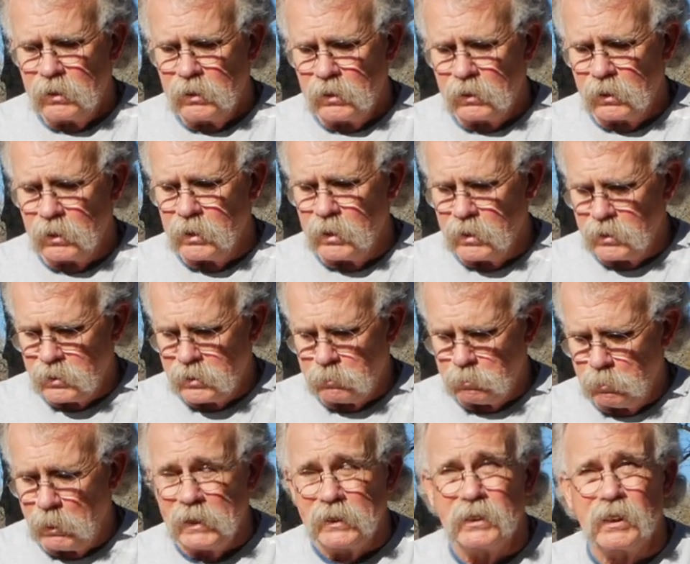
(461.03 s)
Because
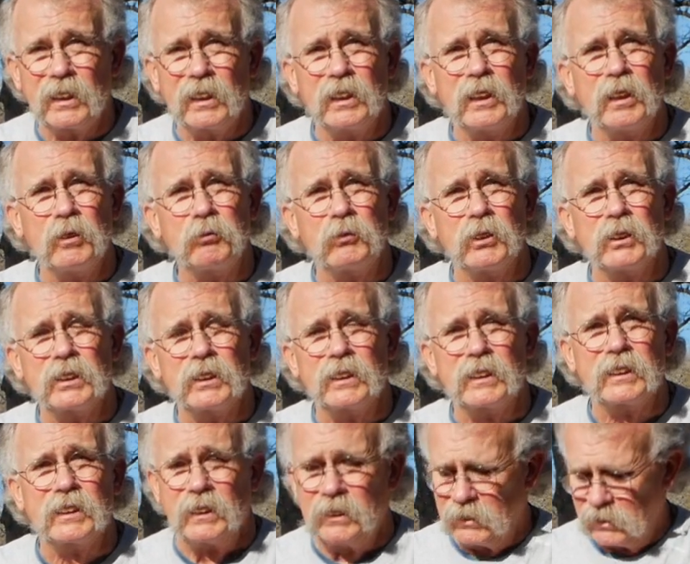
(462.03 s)
basically, if
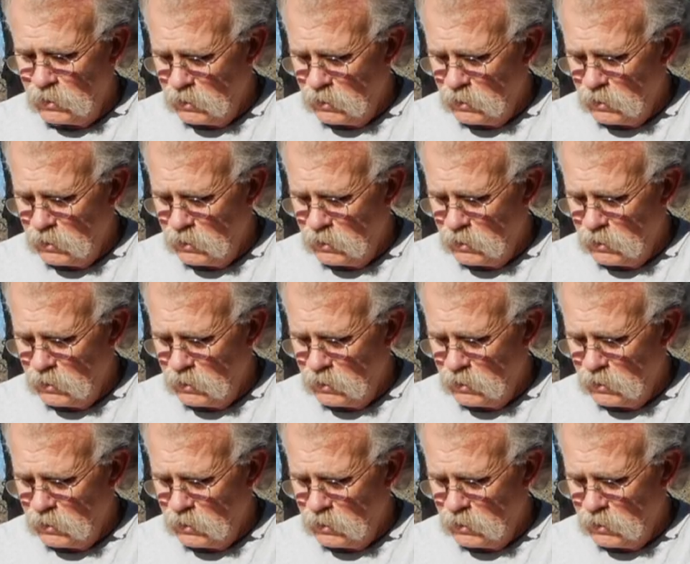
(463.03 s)
there's